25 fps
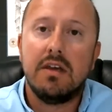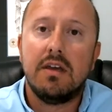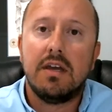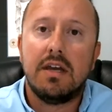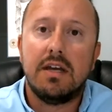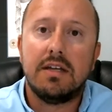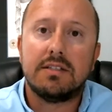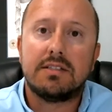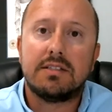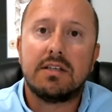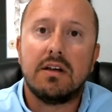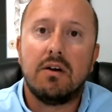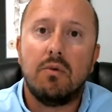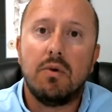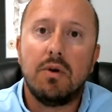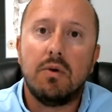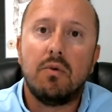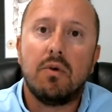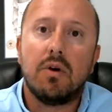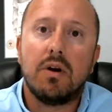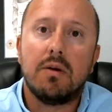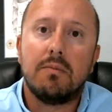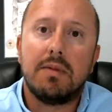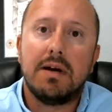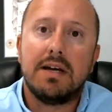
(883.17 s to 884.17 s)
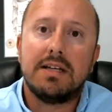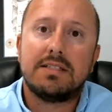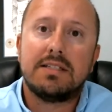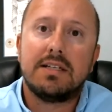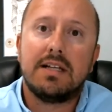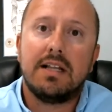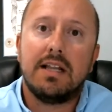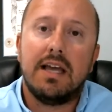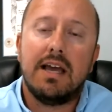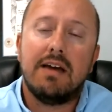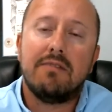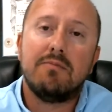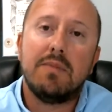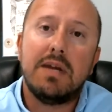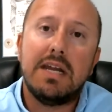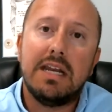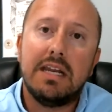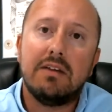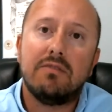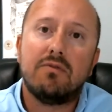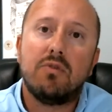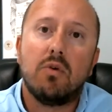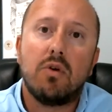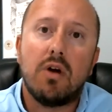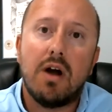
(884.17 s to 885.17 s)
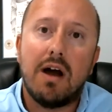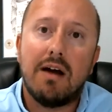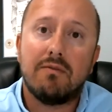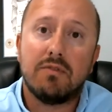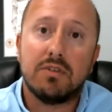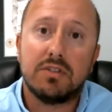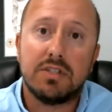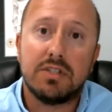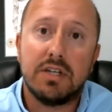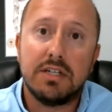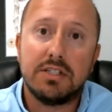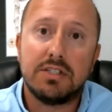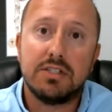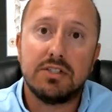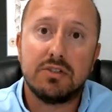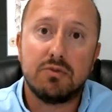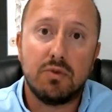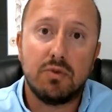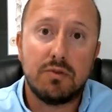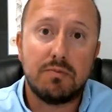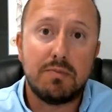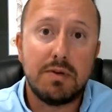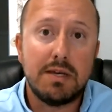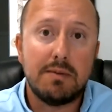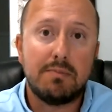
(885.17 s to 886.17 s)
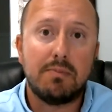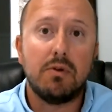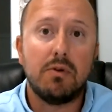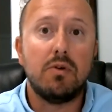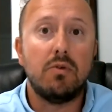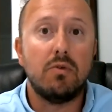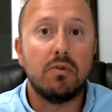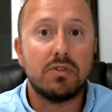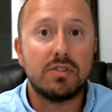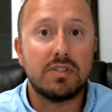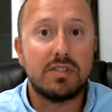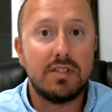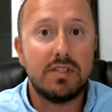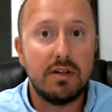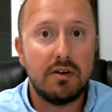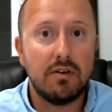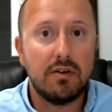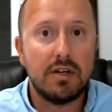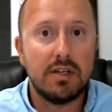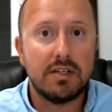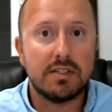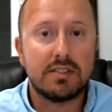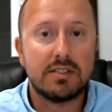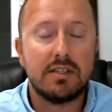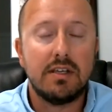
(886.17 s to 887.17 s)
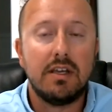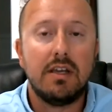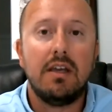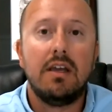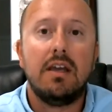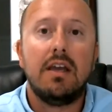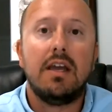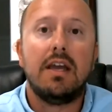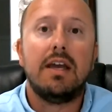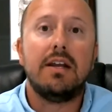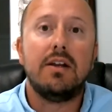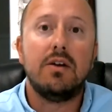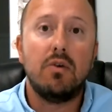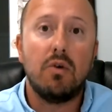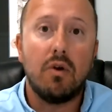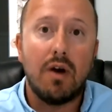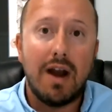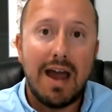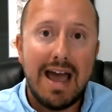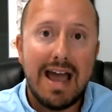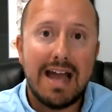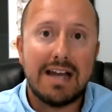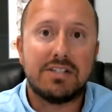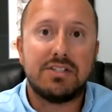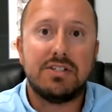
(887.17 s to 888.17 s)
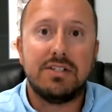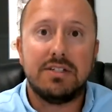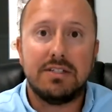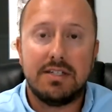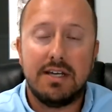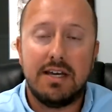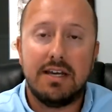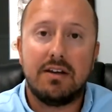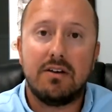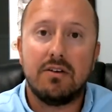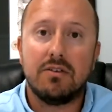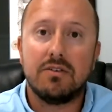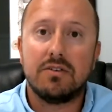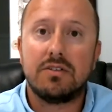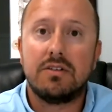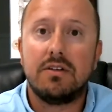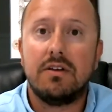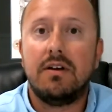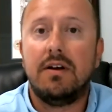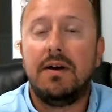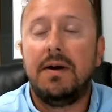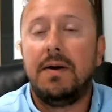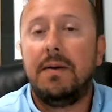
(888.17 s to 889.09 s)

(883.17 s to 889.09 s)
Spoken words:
And so we want to basically have meaningful conversations with people who are serious and who are action takers.